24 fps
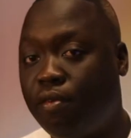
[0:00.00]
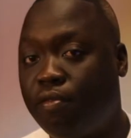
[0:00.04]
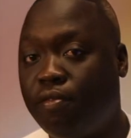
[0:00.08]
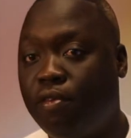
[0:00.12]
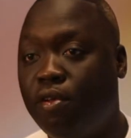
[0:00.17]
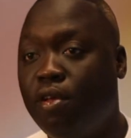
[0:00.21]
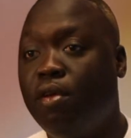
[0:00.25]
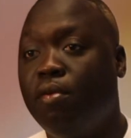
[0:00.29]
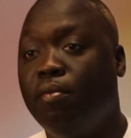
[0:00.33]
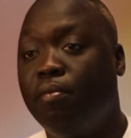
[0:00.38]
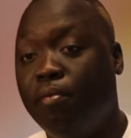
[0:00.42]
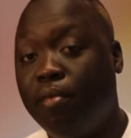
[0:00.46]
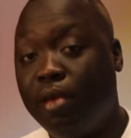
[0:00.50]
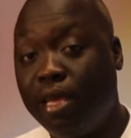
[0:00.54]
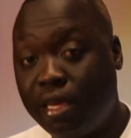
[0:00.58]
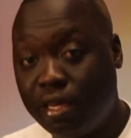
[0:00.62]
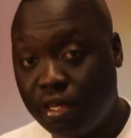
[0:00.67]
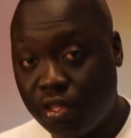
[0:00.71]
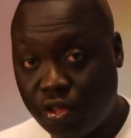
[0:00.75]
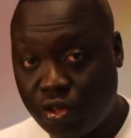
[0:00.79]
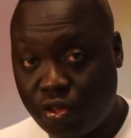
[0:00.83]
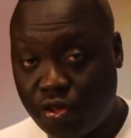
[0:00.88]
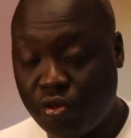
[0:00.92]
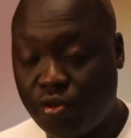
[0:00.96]
of
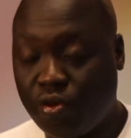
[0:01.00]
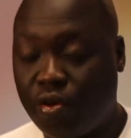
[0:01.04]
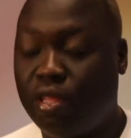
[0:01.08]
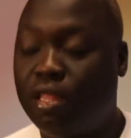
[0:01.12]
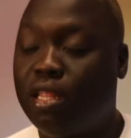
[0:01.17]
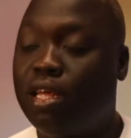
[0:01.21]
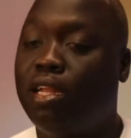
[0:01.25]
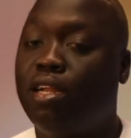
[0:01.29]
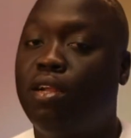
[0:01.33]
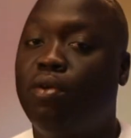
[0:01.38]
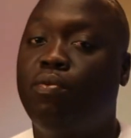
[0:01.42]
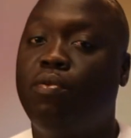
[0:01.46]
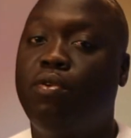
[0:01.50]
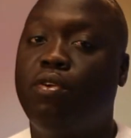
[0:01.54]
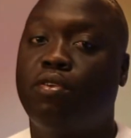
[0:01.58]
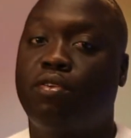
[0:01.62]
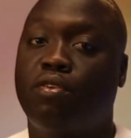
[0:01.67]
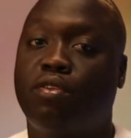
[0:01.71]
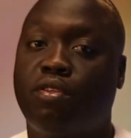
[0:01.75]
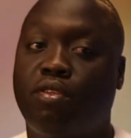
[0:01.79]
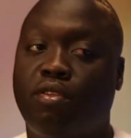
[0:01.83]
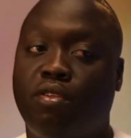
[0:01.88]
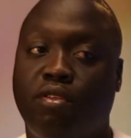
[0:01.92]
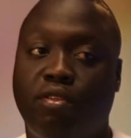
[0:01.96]
making sure that
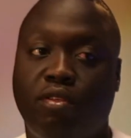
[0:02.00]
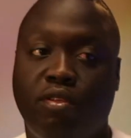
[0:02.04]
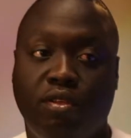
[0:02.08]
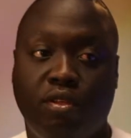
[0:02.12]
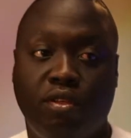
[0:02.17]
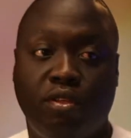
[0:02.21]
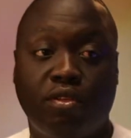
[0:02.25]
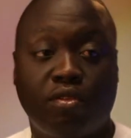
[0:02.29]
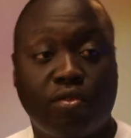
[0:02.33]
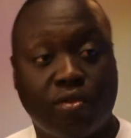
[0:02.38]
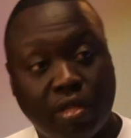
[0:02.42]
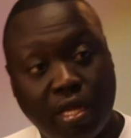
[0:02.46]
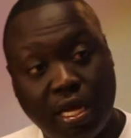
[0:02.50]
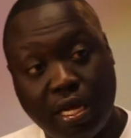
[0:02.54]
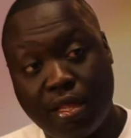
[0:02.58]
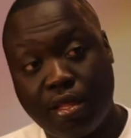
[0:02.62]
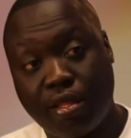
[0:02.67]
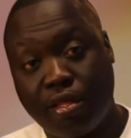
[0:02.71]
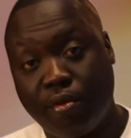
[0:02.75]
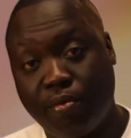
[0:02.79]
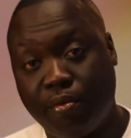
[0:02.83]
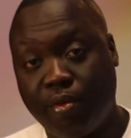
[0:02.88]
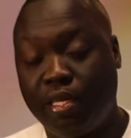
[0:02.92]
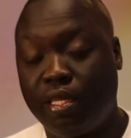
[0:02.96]
it works.
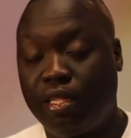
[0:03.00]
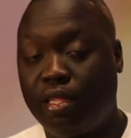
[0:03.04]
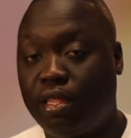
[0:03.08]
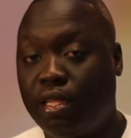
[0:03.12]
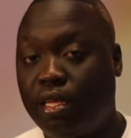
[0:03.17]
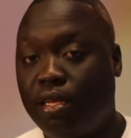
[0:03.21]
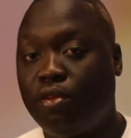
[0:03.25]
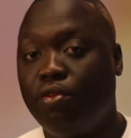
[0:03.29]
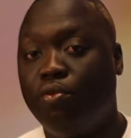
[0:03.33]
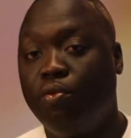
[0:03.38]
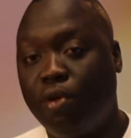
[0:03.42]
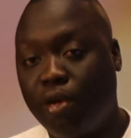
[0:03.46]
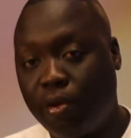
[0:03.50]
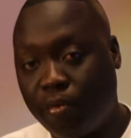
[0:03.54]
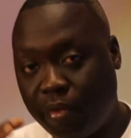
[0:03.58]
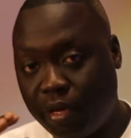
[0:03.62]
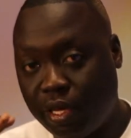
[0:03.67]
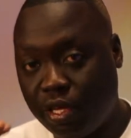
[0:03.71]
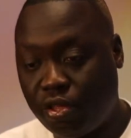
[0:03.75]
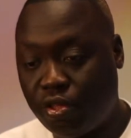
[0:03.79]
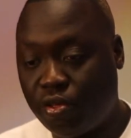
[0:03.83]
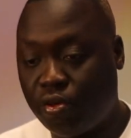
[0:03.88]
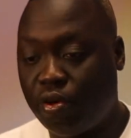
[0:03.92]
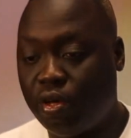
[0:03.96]
So that's the main thing.
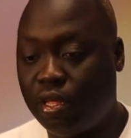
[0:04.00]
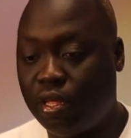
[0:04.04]
You want to